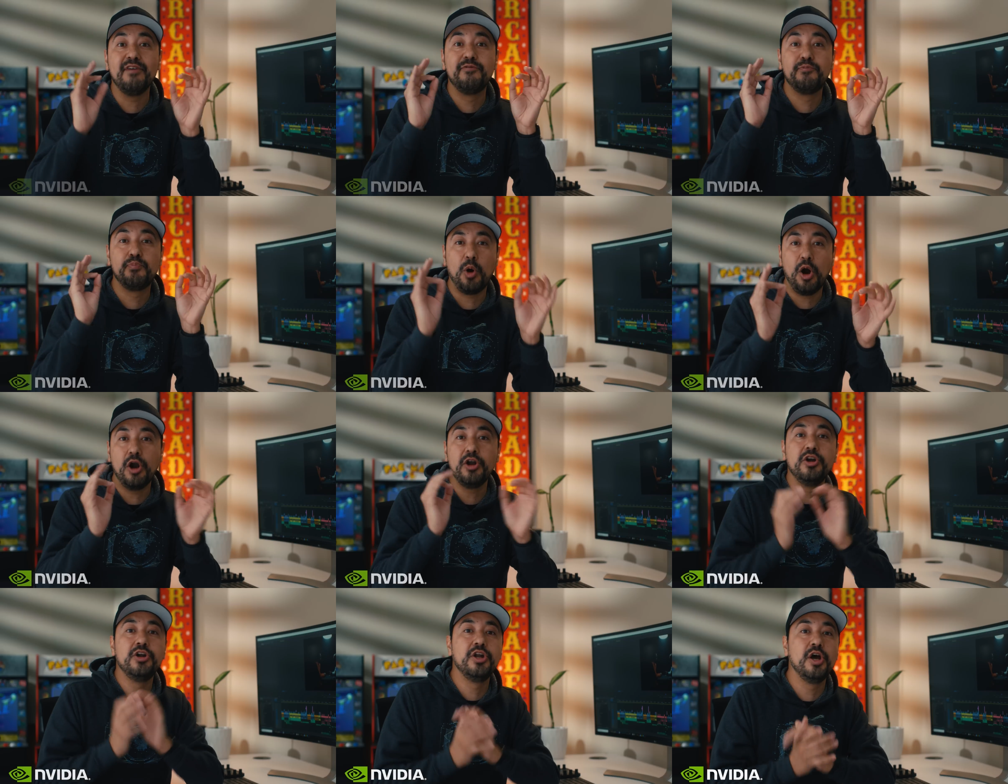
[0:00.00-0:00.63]
I've
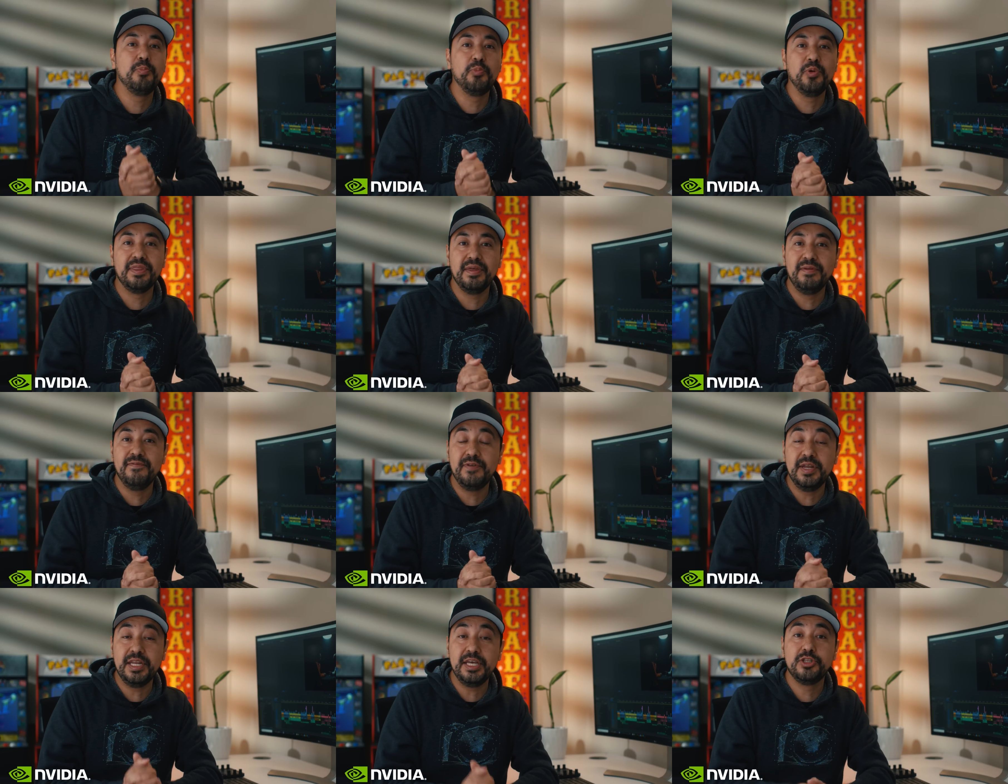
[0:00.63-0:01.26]
partnered up with
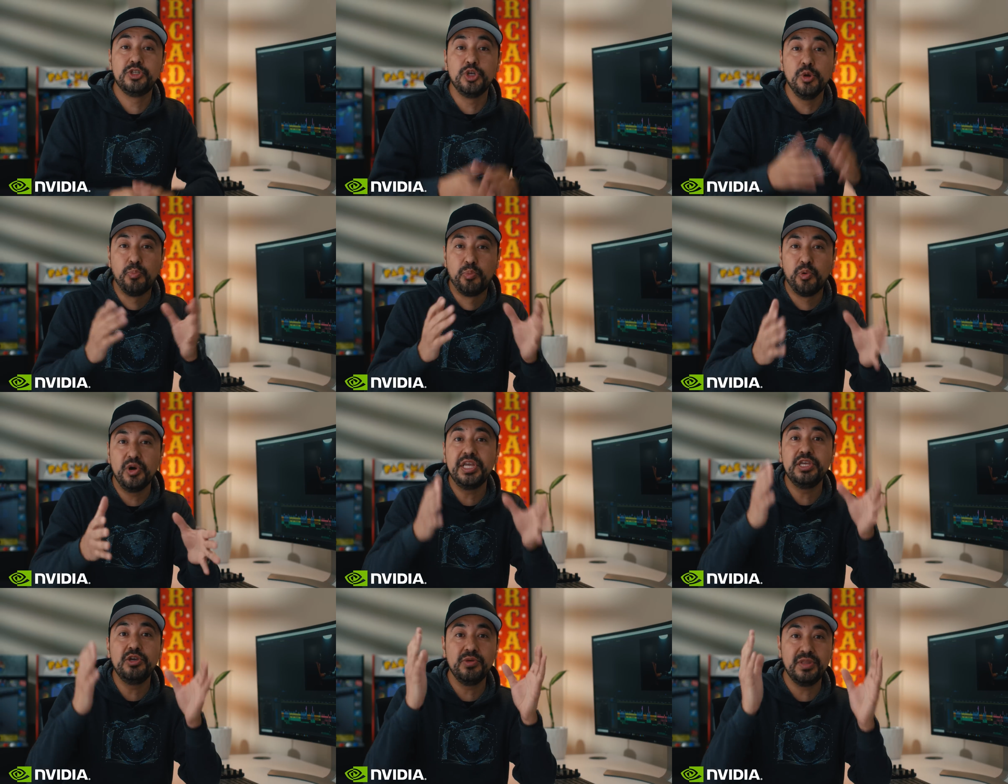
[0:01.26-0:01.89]
NVIDIA to
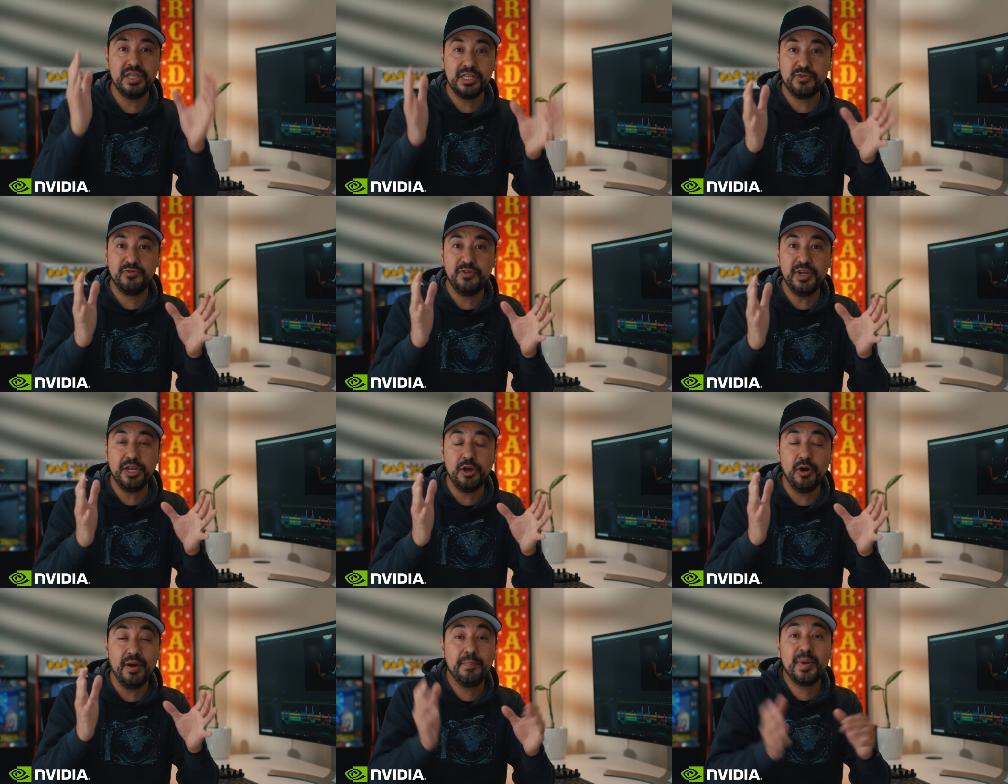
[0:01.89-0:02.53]
bring you this
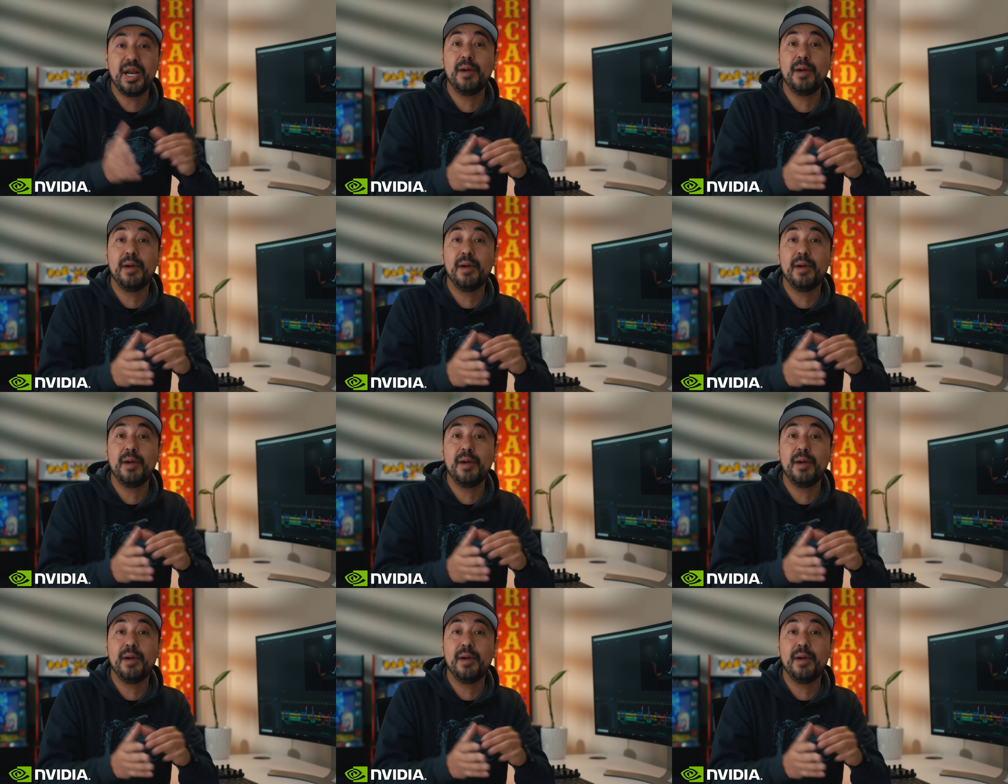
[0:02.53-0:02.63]
video,